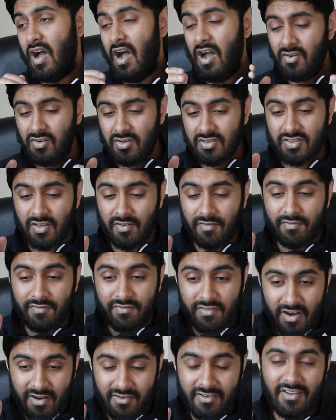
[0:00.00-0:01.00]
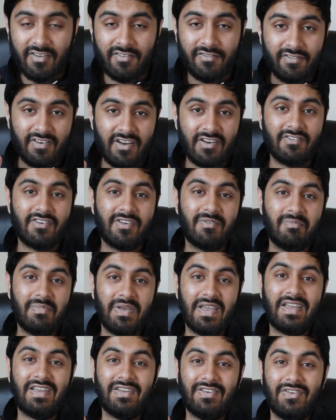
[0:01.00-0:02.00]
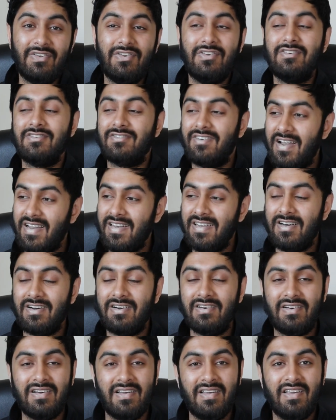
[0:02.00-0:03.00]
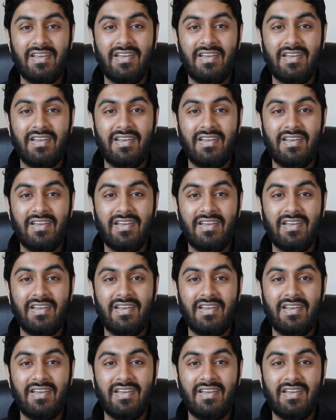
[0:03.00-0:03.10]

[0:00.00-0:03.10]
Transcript: I got some very, very big news right now.